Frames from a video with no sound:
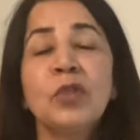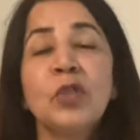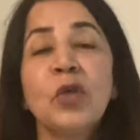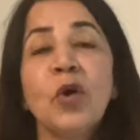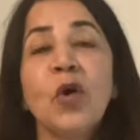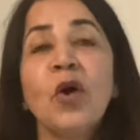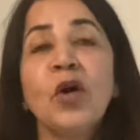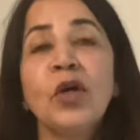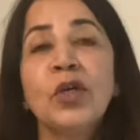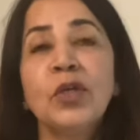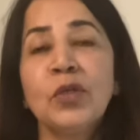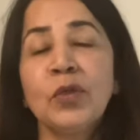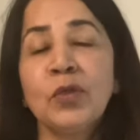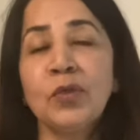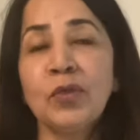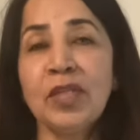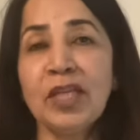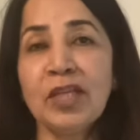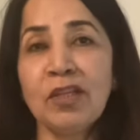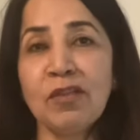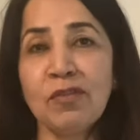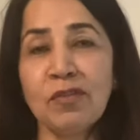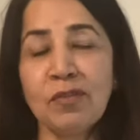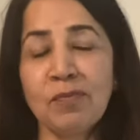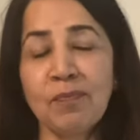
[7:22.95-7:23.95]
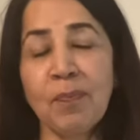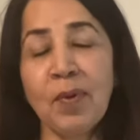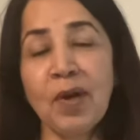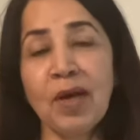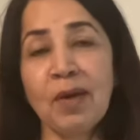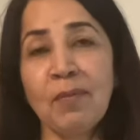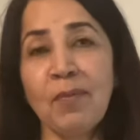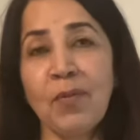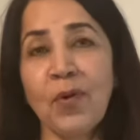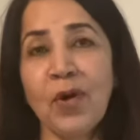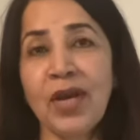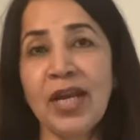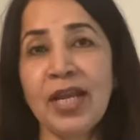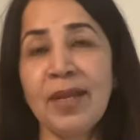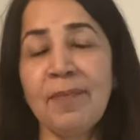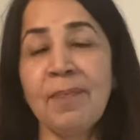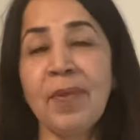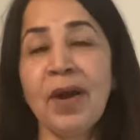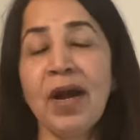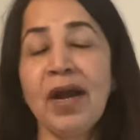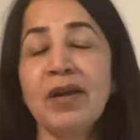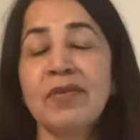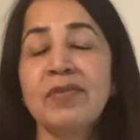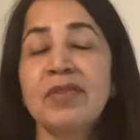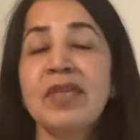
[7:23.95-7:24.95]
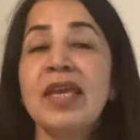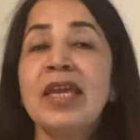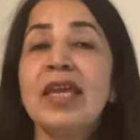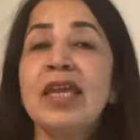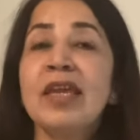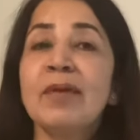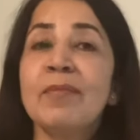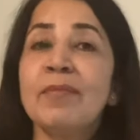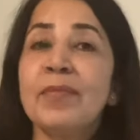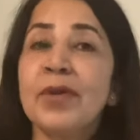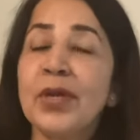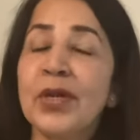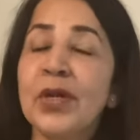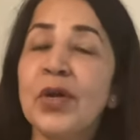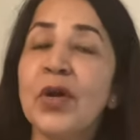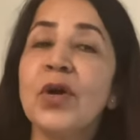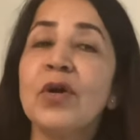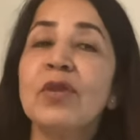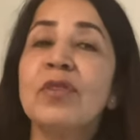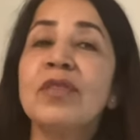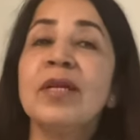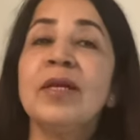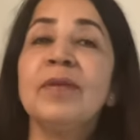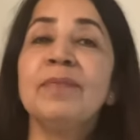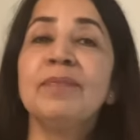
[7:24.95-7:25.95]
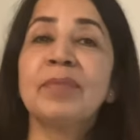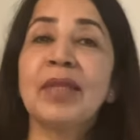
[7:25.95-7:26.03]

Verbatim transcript: talk to these body parts because